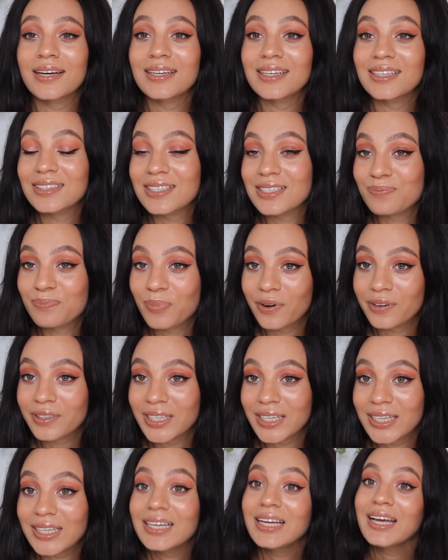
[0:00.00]
I need this
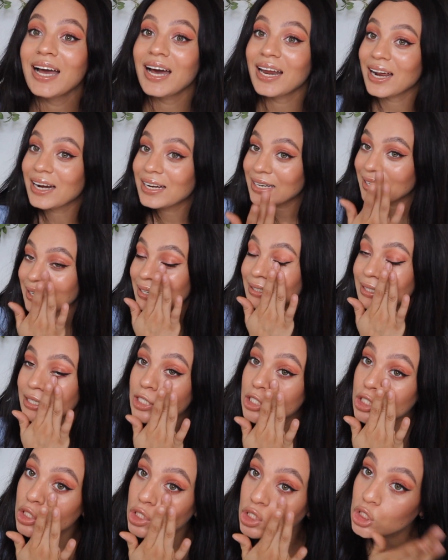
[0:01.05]
body and I need
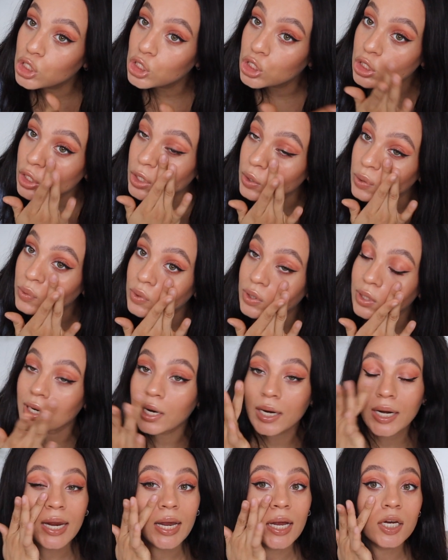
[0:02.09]
this suit and
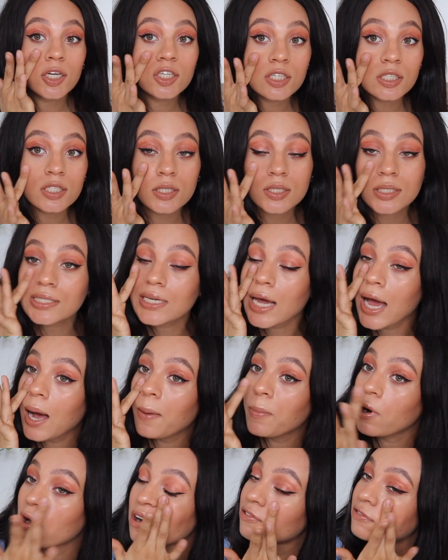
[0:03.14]
I need to just
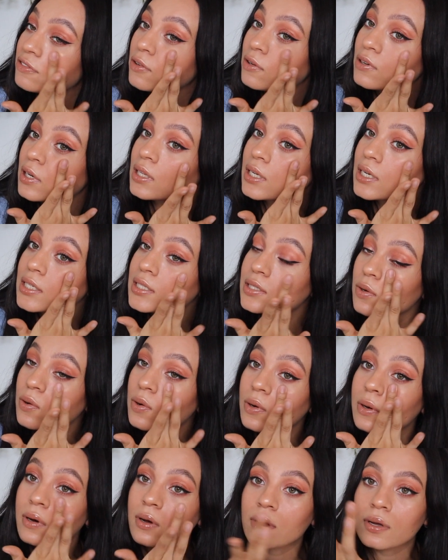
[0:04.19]
dab off all of this
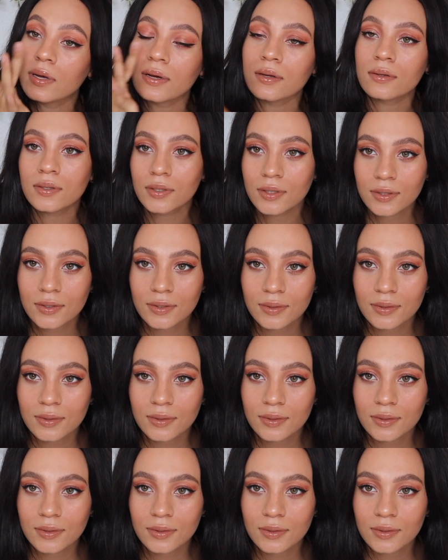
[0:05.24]
oil.